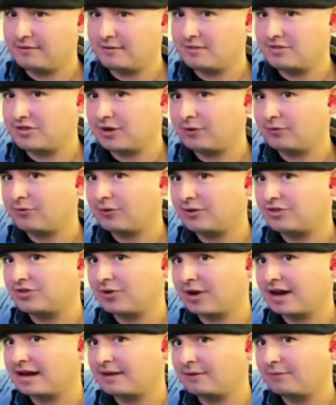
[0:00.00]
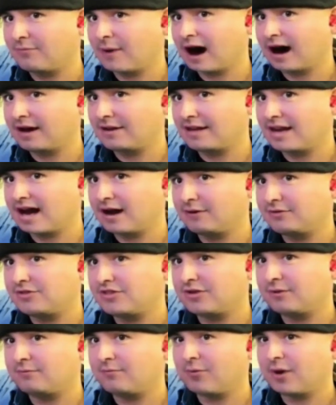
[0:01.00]
some of which are hidden behind
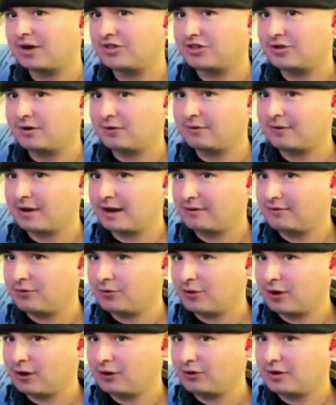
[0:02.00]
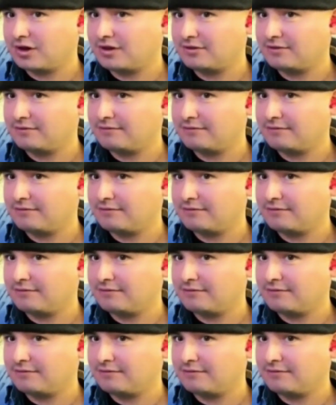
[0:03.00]
handsome brushed aluminum grills.